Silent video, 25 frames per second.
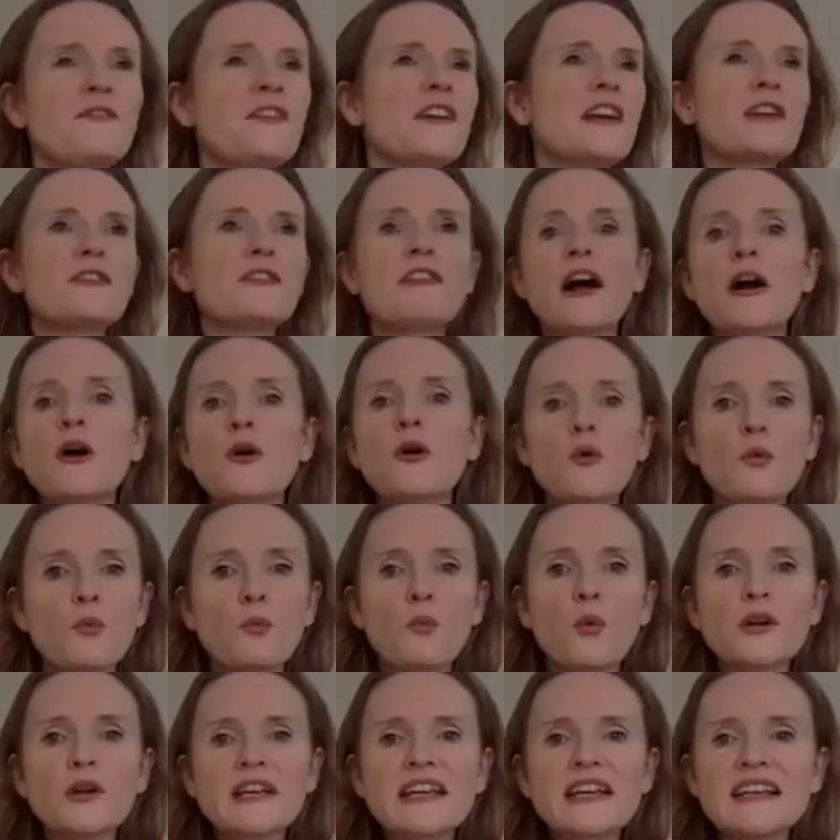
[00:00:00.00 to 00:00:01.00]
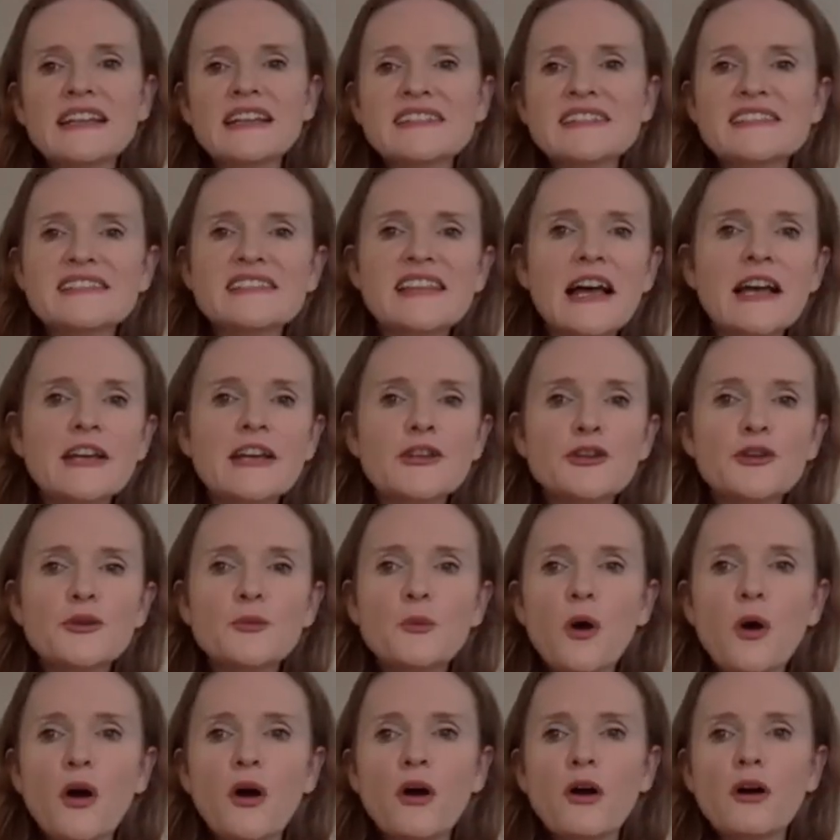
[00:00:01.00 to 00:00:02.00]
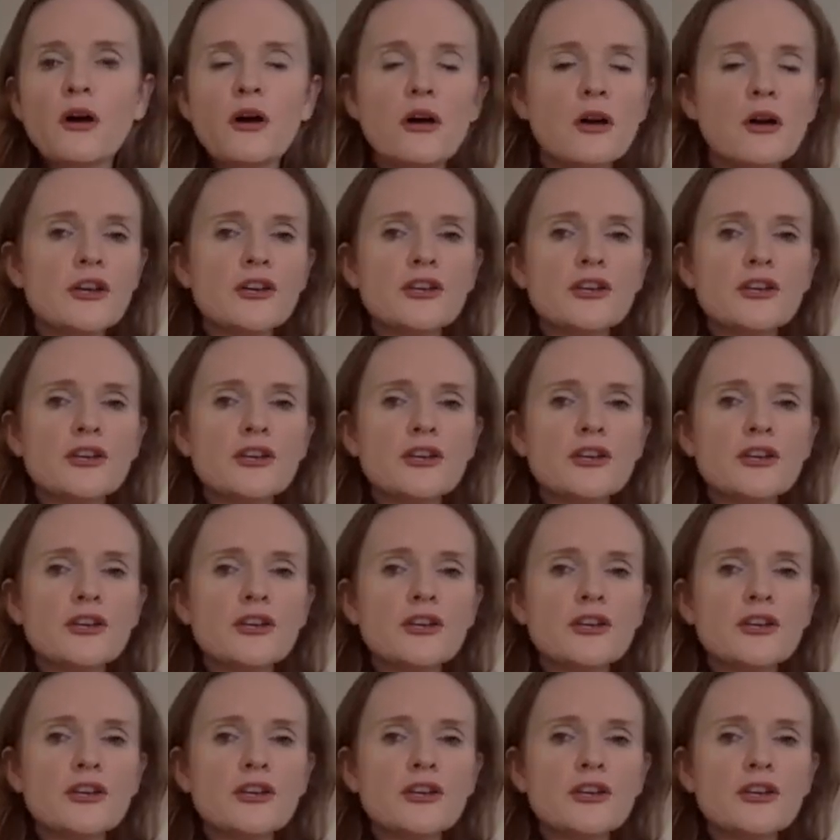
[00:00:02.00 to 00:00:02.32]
figure out what it is that you are